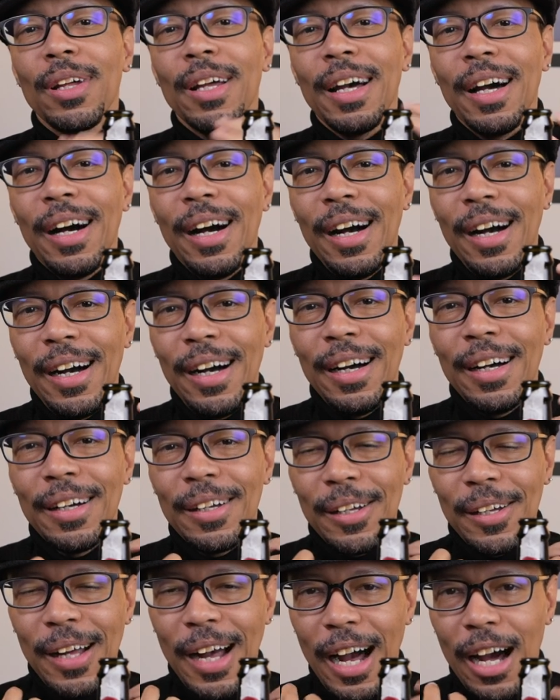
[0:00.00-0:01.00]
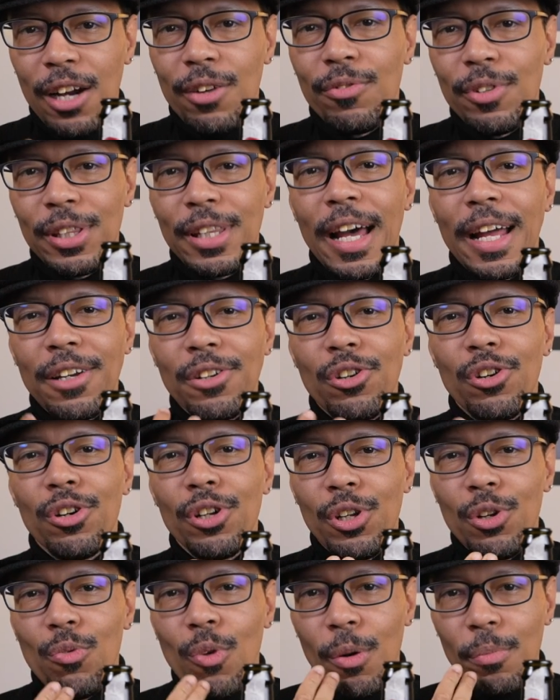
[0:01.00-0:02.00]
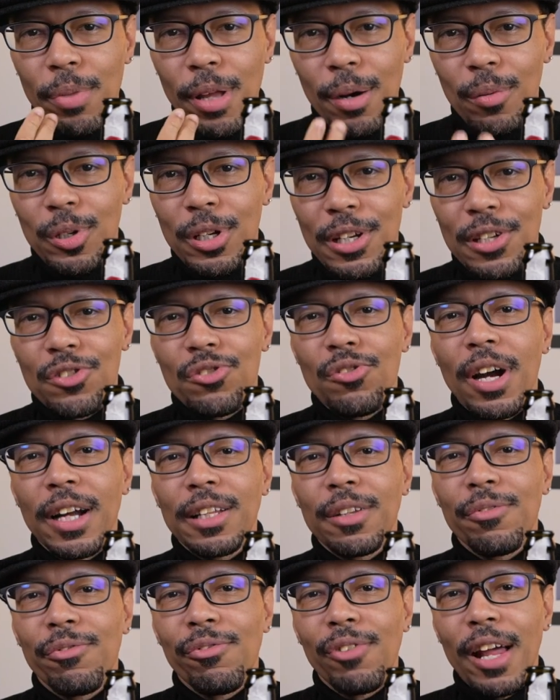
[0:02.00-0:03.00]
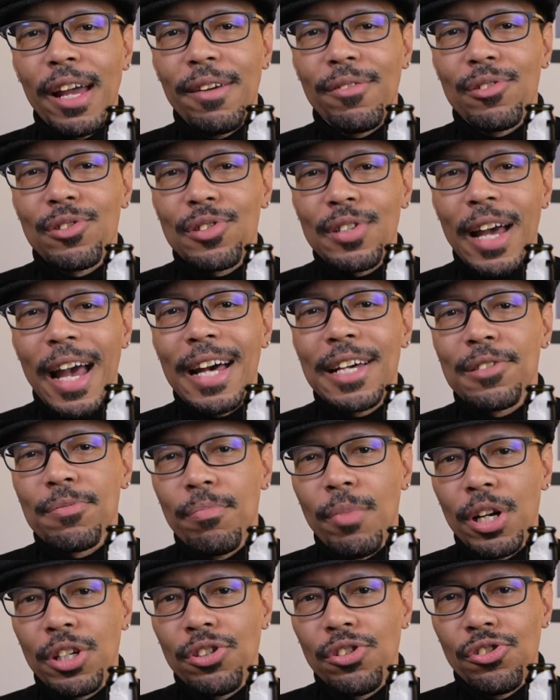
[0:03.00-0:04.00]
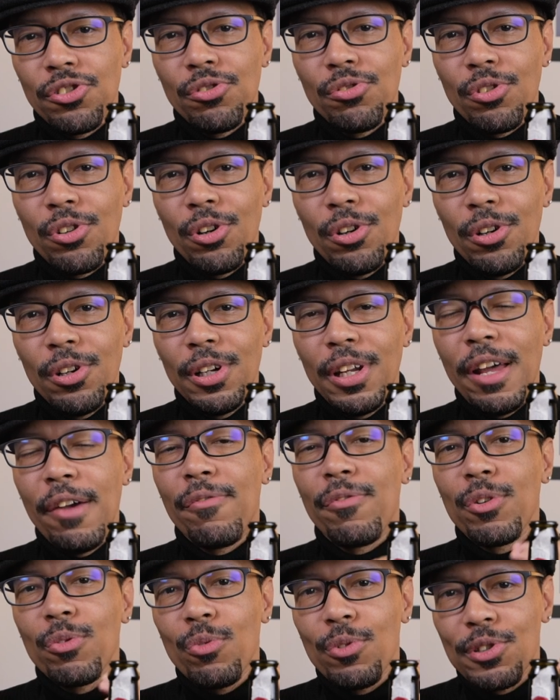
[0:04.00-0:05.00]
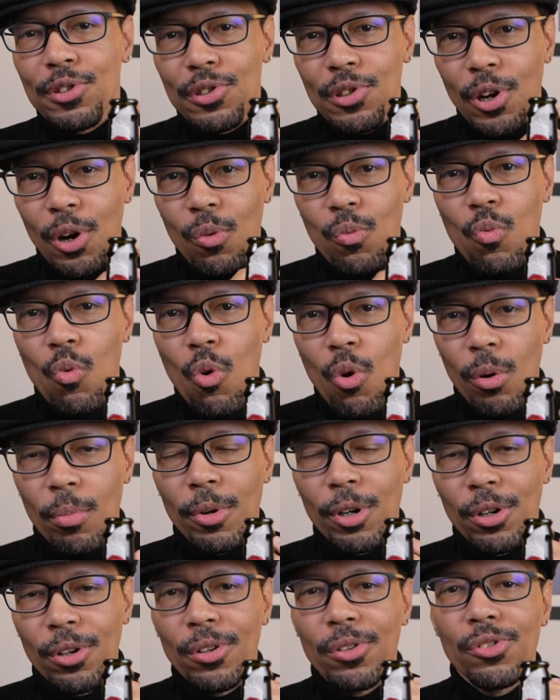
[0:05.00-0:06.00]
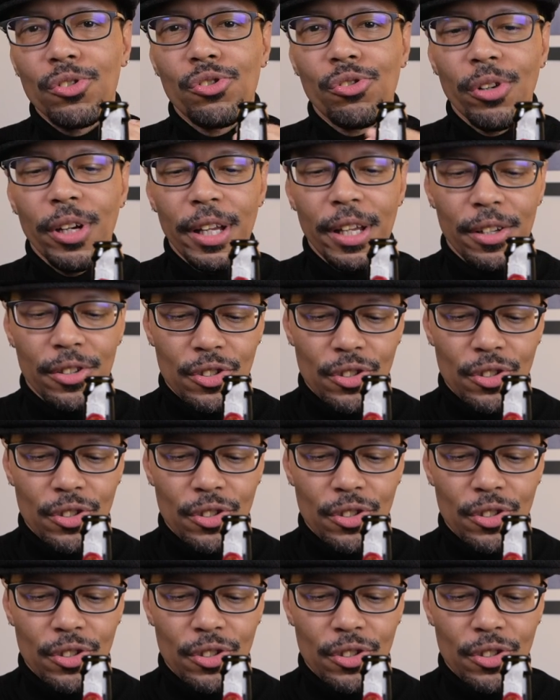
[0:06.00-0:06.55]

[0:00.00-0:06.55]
out of it that good. You won't be able to extract the flavors as much as you could if it was a warmer drink.